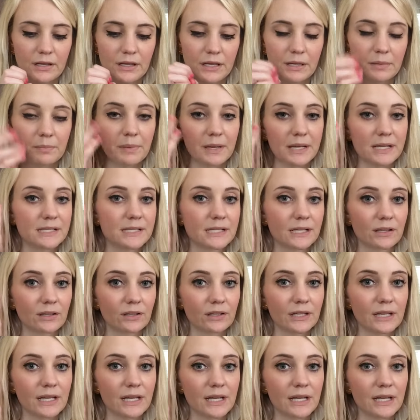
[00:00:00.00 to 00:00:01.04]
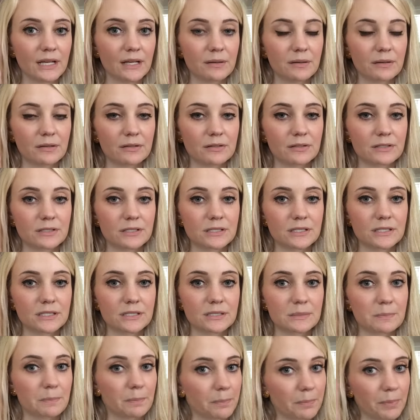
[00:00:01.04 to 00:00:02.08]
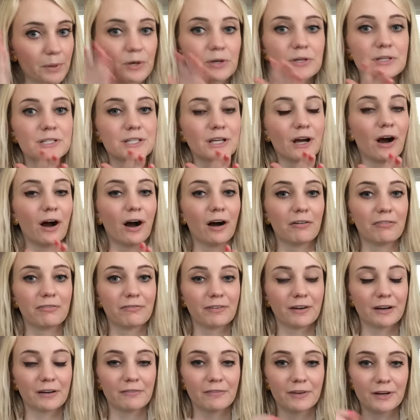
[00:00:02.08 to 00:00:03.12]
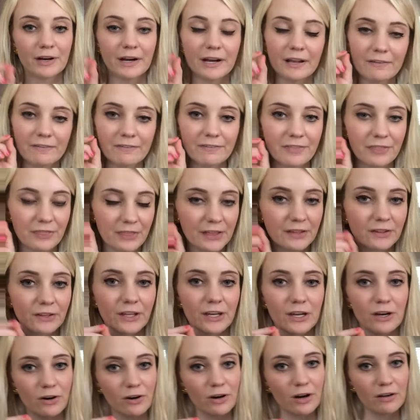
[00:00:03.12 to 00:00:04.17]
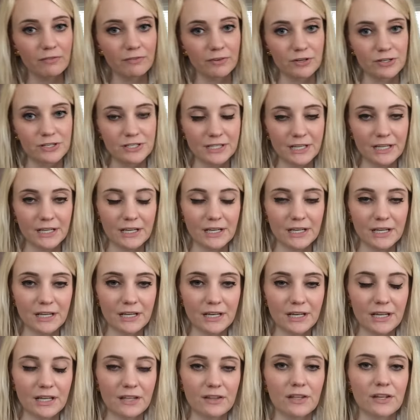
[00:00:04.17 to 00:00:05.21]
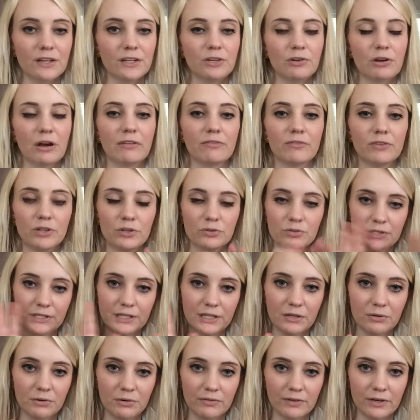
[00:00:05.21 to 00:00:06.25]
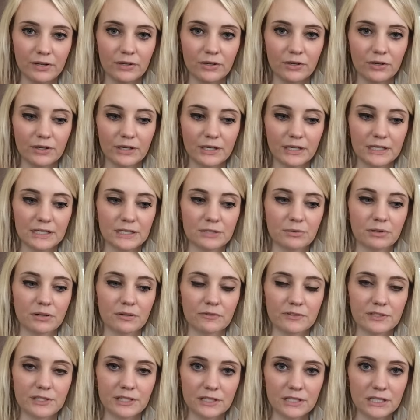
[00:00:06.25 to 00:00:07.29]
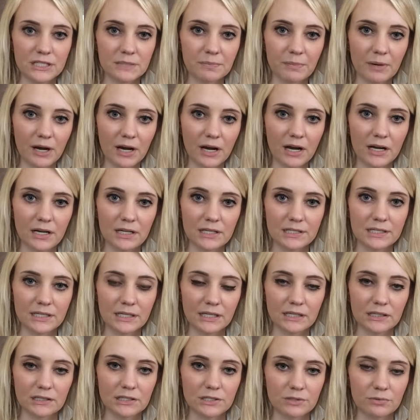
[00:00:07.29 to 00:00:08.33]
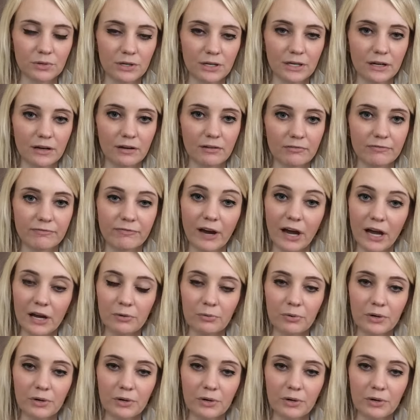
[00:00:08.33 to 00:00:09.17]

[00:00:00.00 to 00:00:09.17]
it basically burns off a very thin layer of your skin, and then you have new skin revealed. It gets rid of sunspots, it gets rid of fine